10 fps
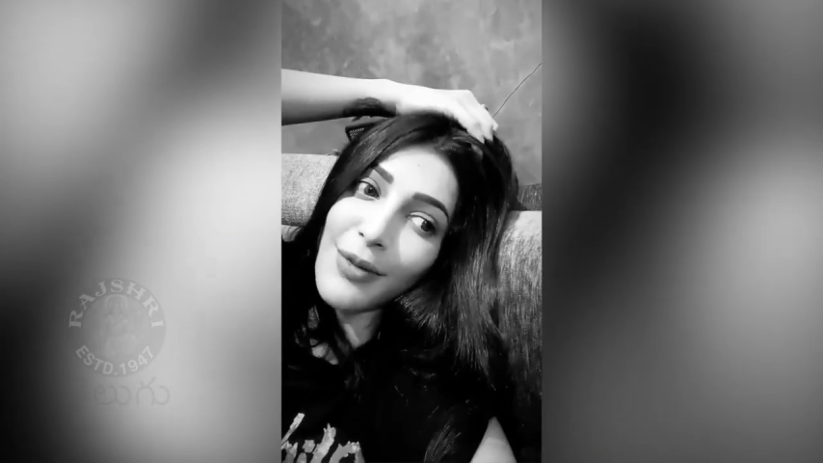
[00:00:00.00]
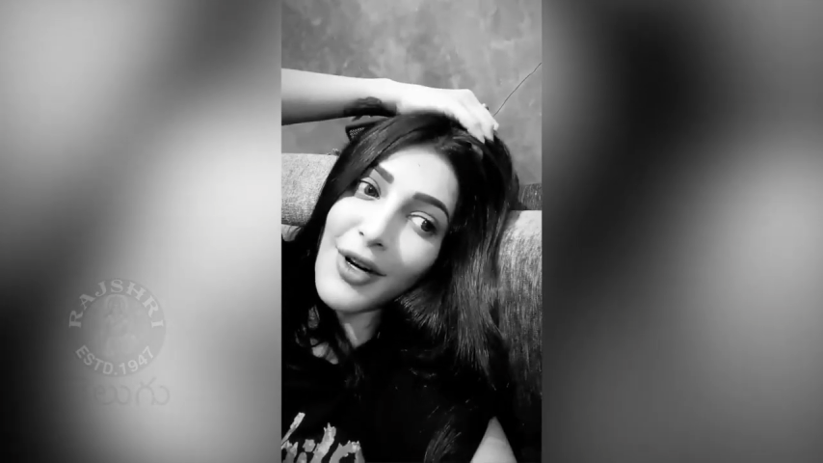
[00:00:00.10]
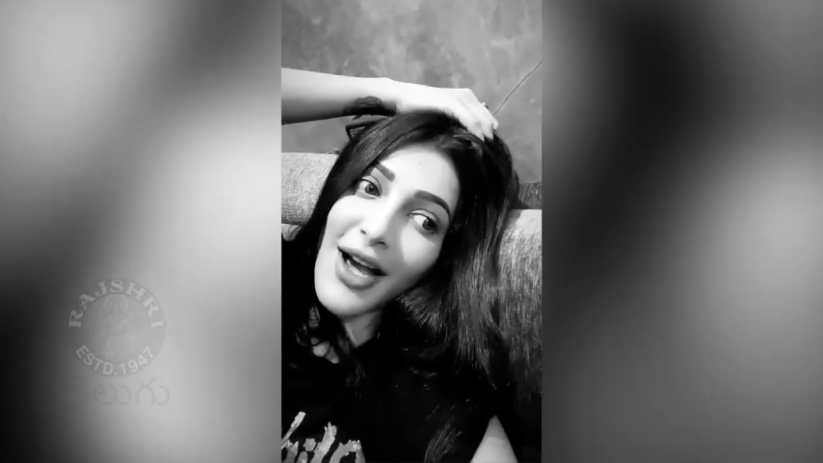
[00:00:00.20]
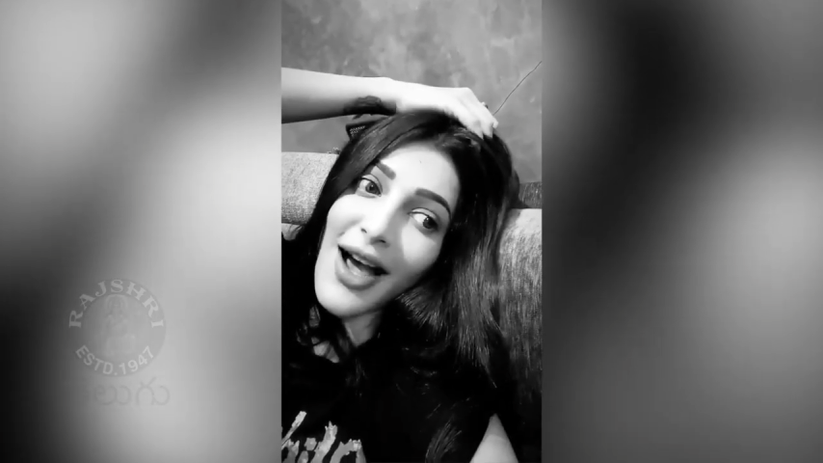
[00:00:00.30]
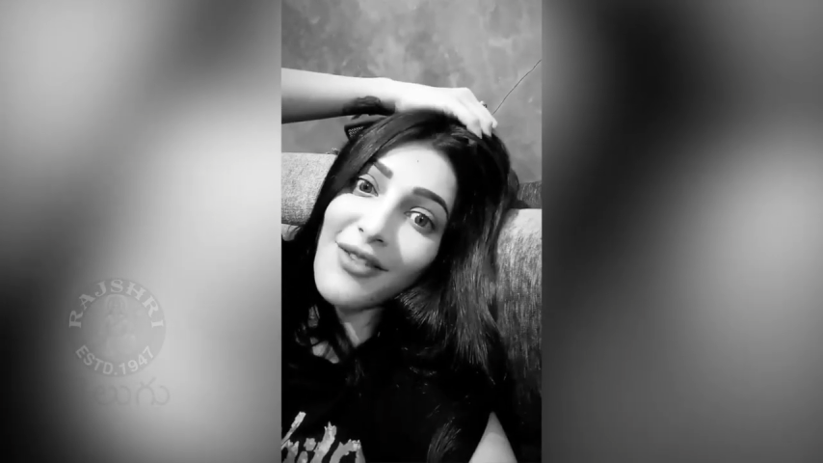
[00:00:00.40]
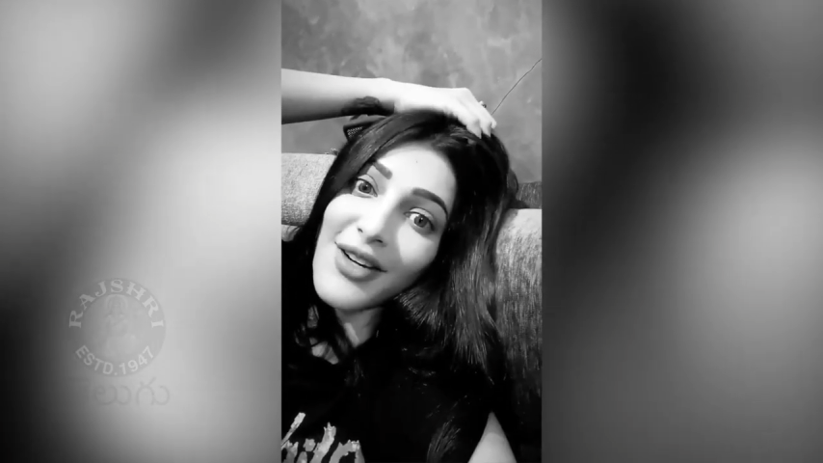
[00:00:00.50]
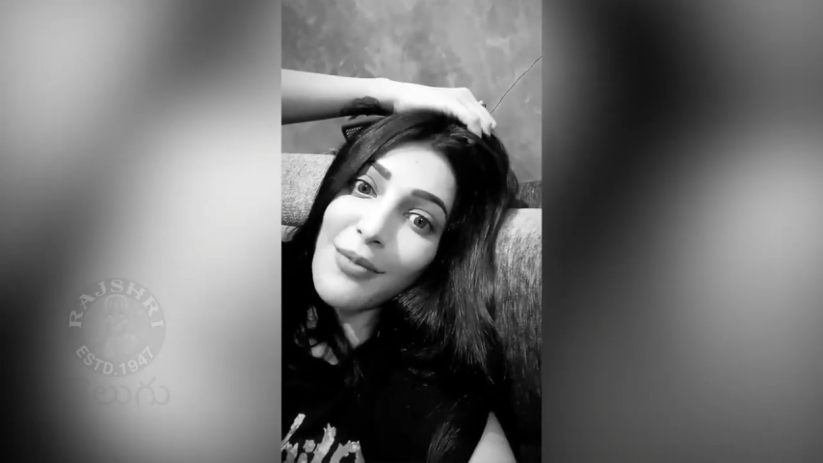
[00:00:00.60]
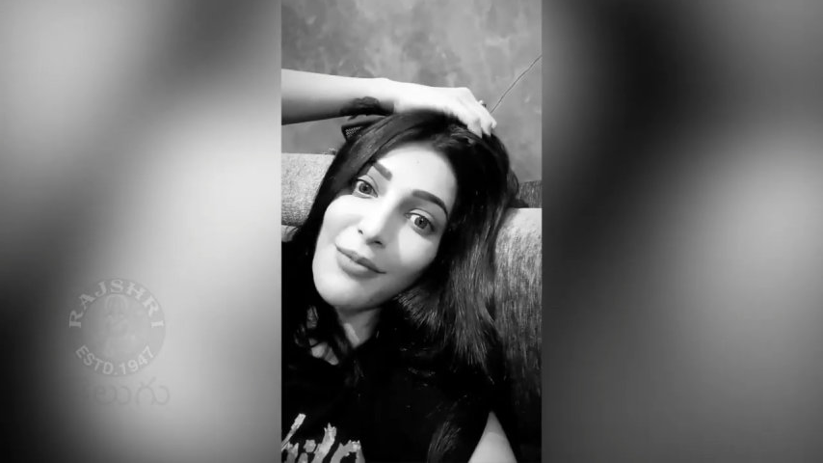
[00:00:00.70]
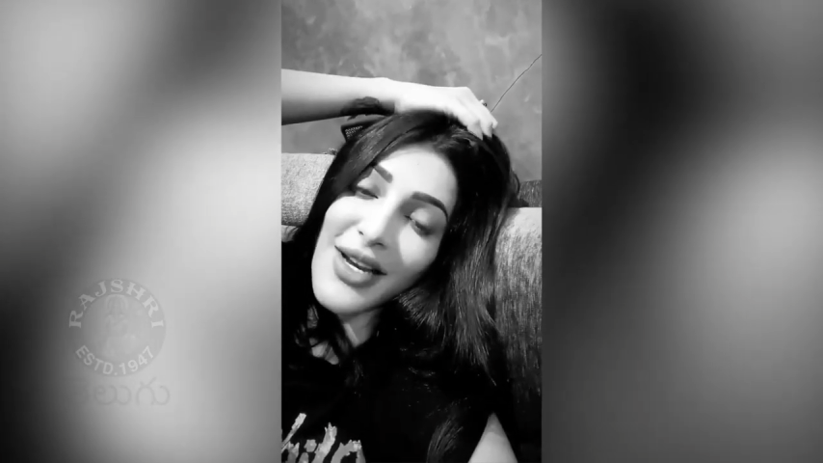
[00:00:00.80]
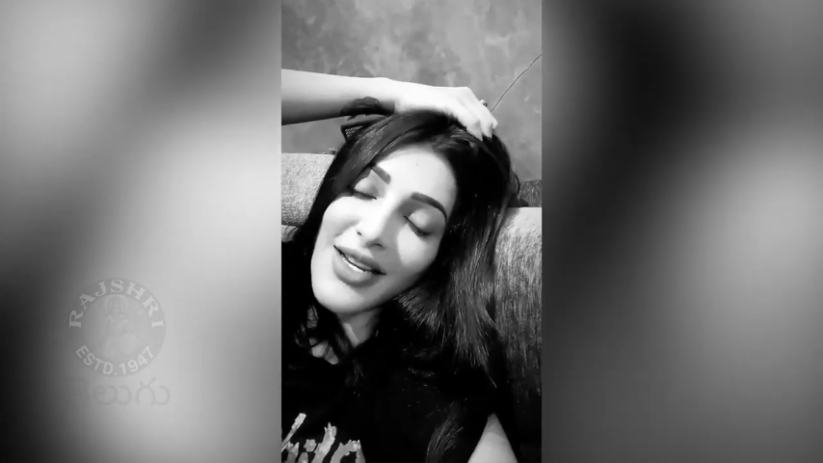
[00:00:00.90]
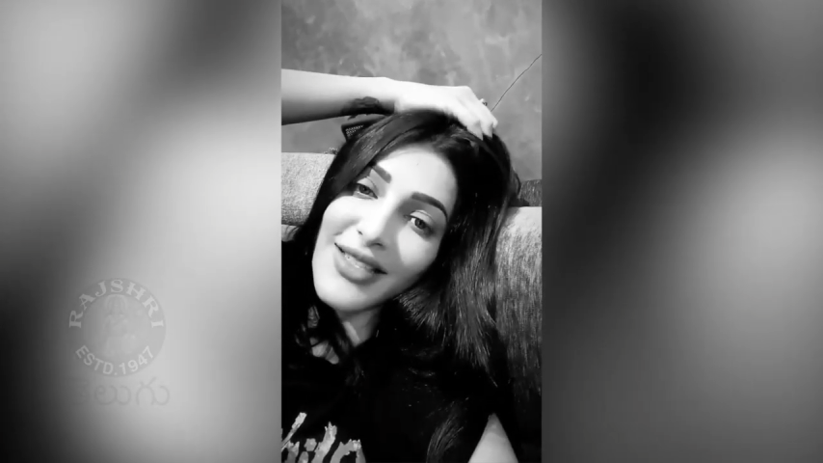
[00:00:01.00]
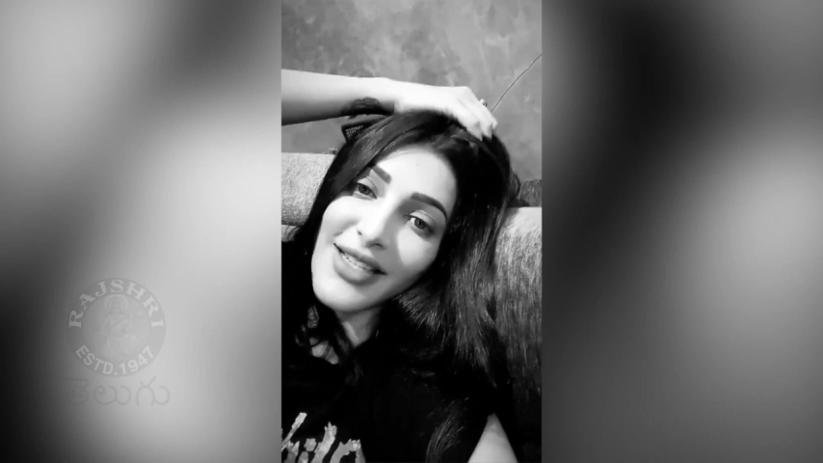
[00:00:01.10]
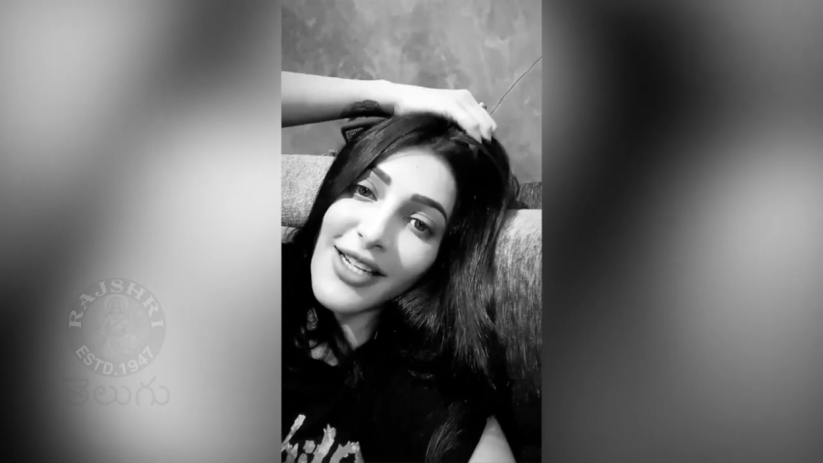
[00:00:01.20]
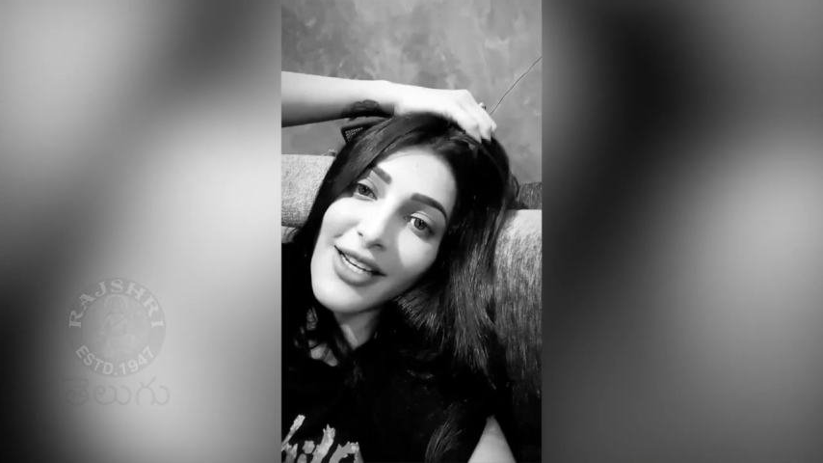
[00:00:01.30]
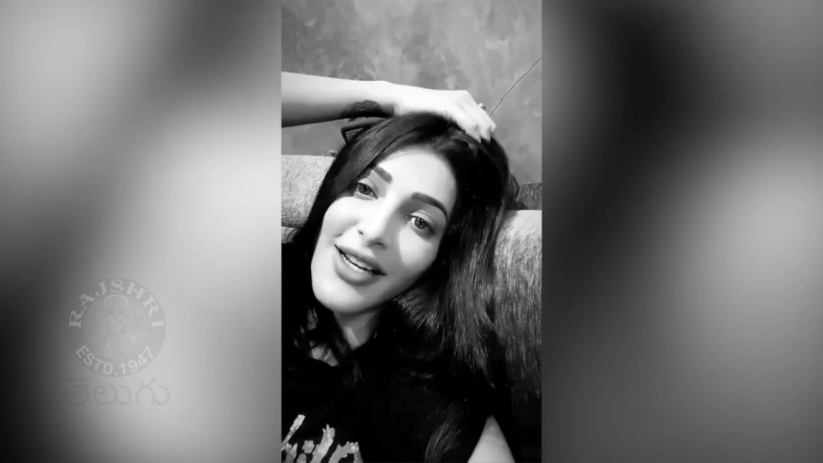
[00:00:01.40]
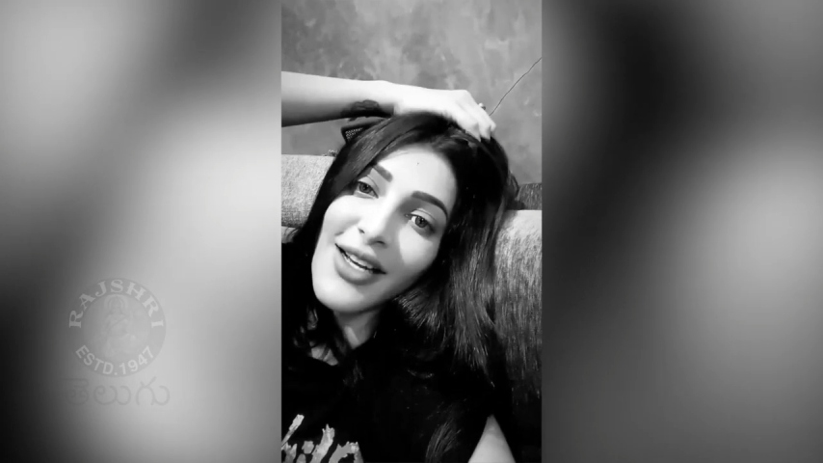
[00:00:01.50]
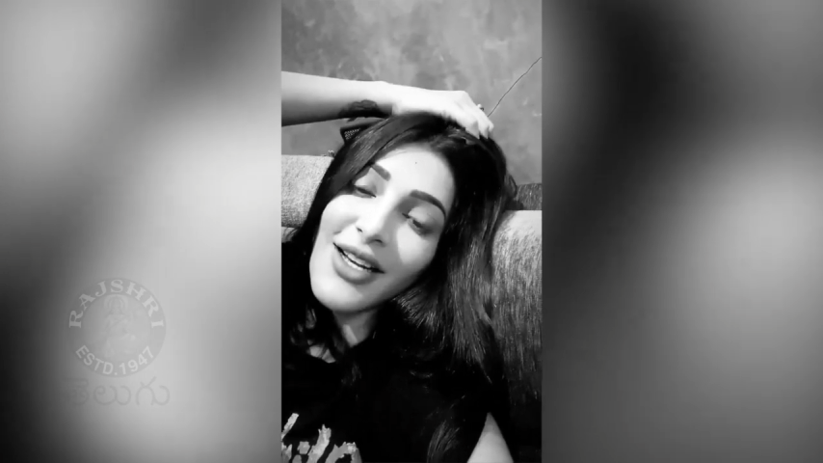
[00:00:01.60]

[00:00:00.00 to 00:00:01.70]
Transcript: but have an amazing